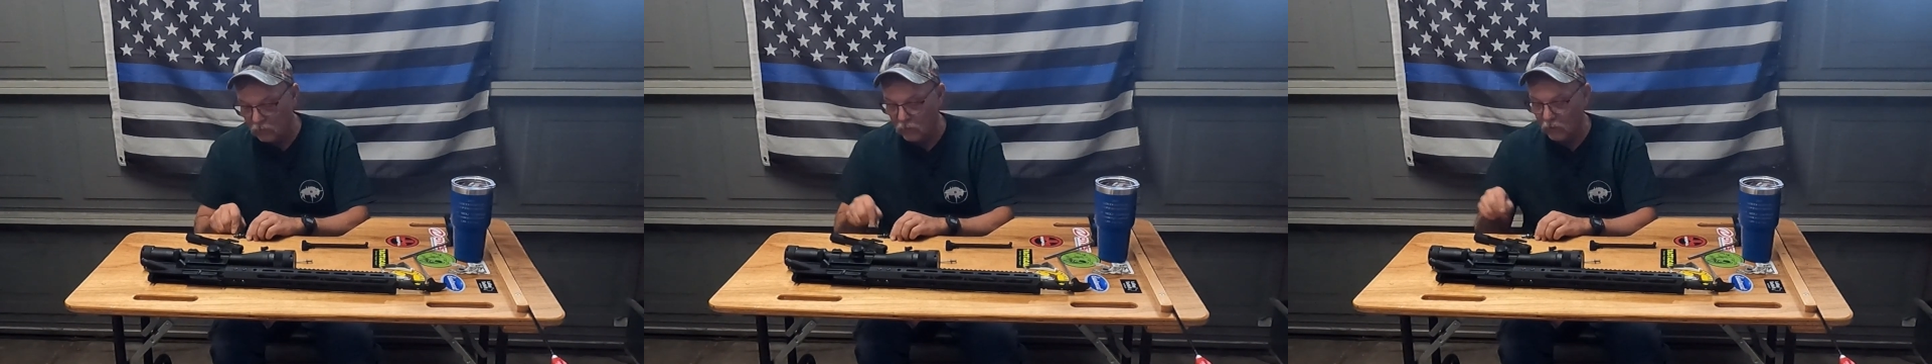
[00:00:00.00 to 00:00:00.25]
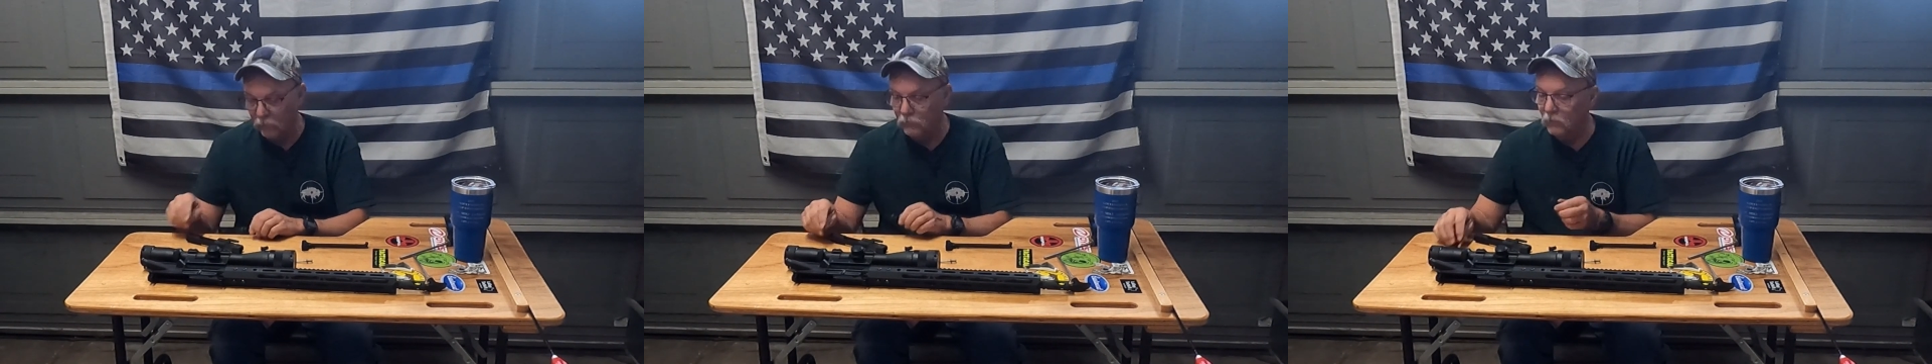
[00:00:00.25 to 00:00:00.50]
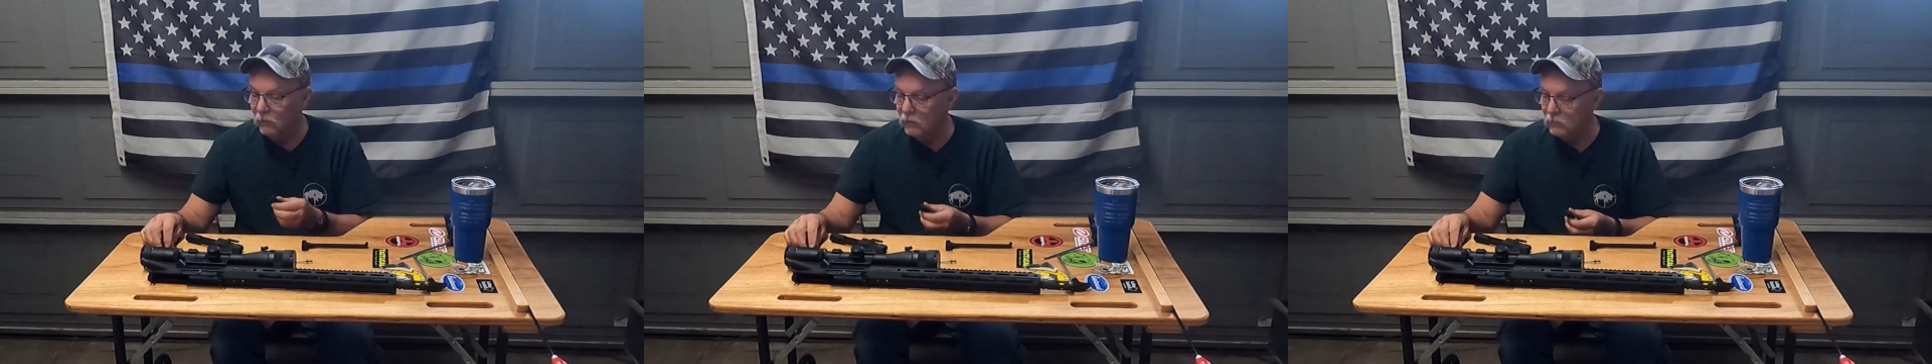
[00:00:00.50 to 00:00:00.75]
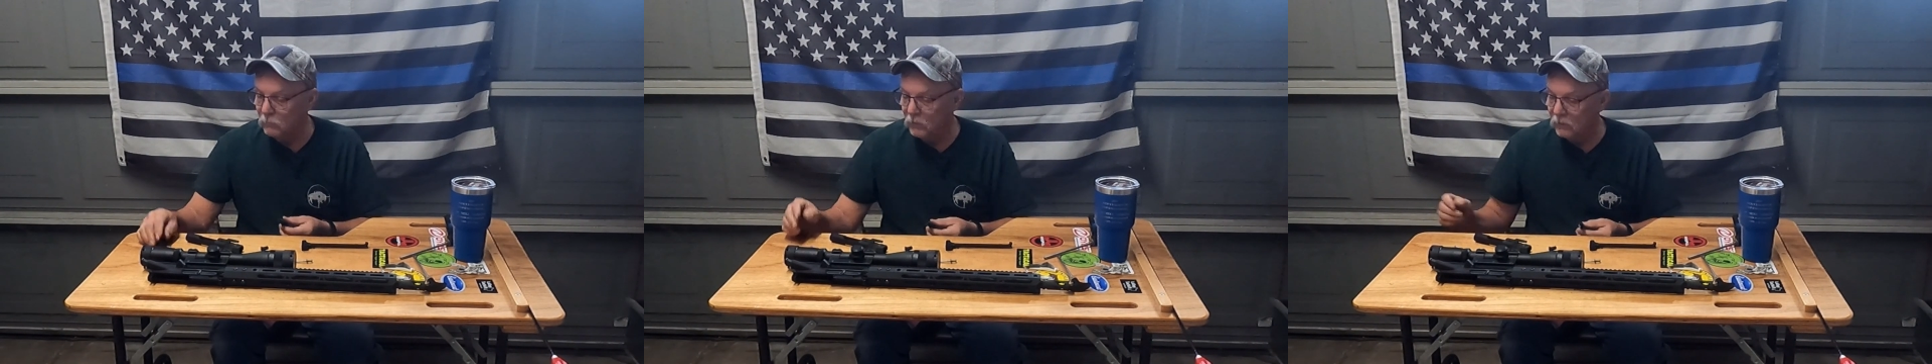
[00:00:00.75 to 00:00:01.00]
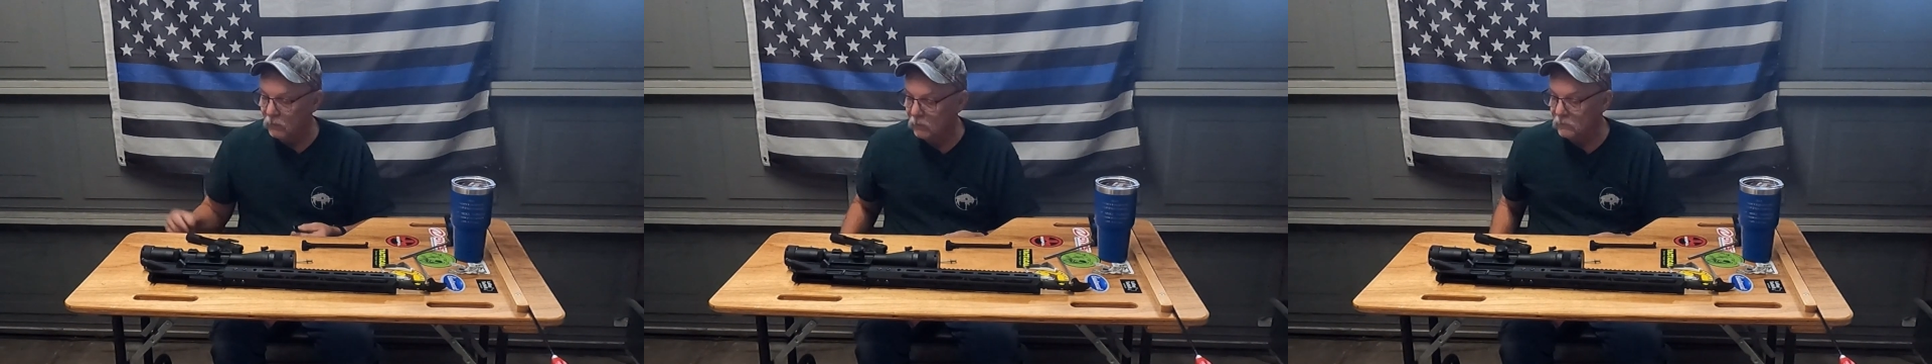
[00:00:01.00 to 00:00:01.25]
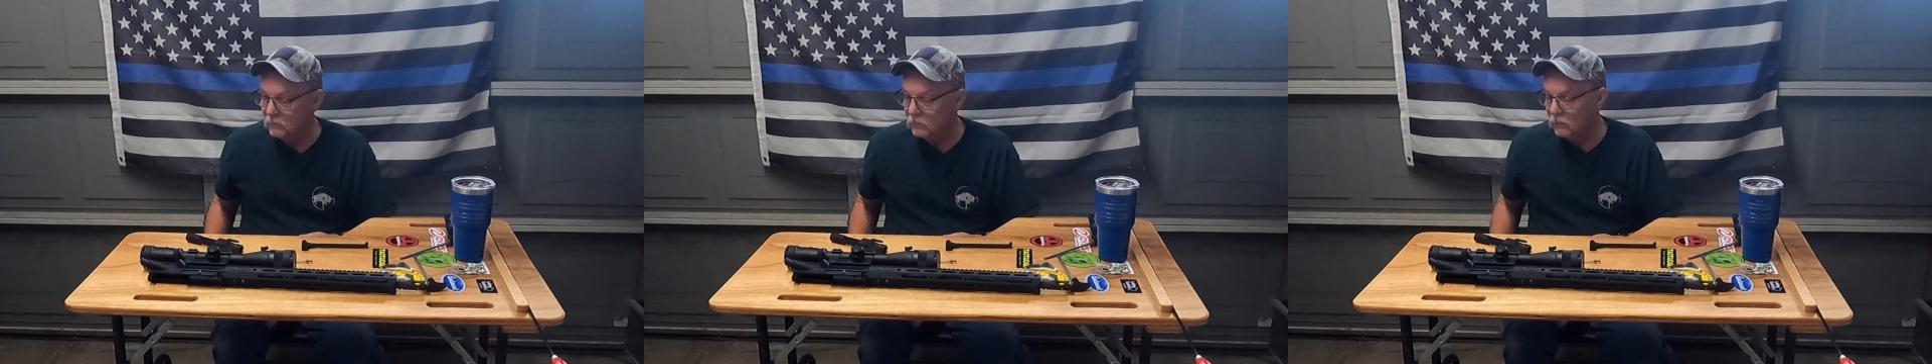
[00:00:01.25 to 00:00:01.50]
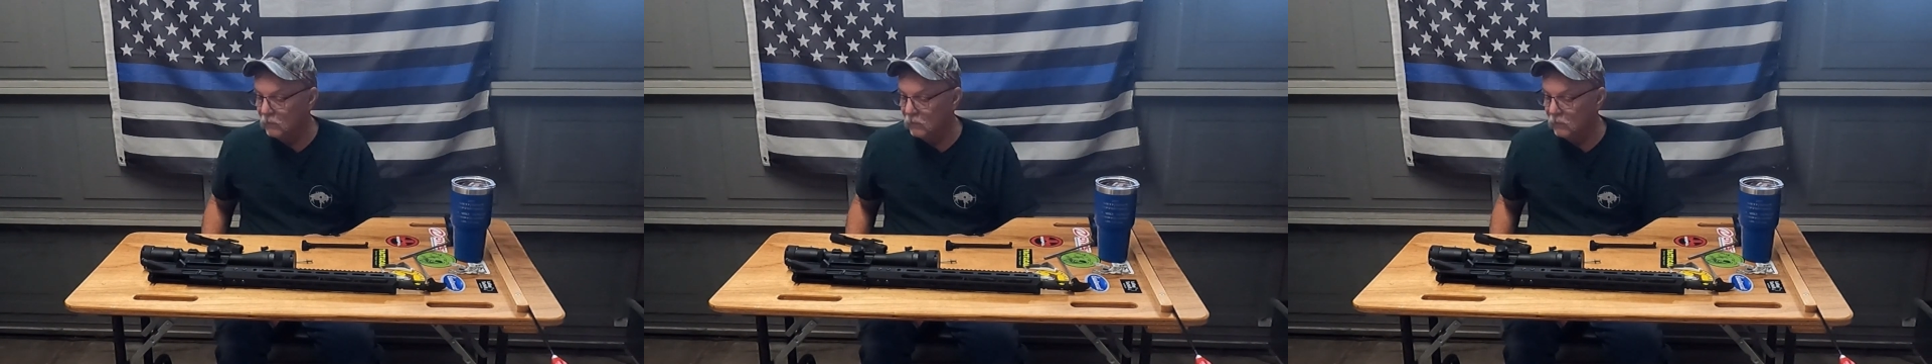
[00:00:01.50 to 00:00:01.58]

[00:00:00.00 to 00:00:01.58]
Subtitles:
after this because